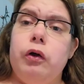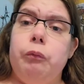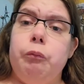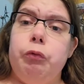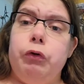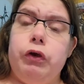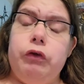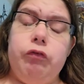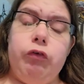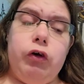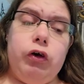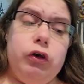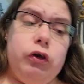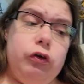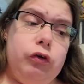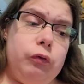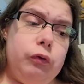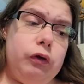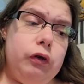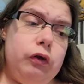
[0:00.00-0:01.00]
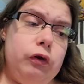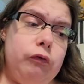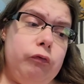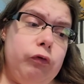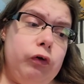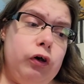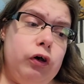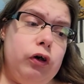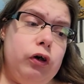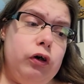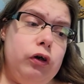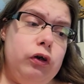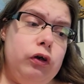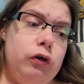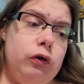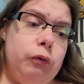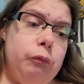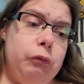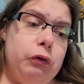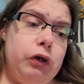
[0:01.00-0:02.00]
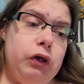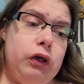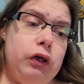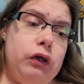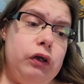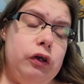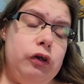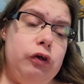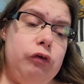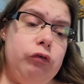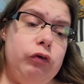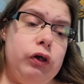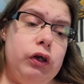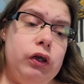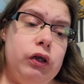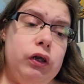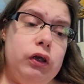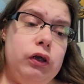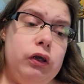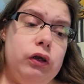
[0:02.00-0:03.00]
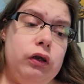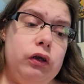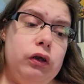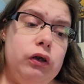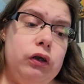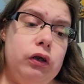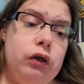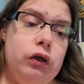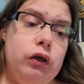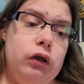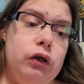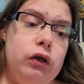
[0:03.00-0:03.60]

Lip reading: So I'm pretty far into it so far, so I'm going to continue reading this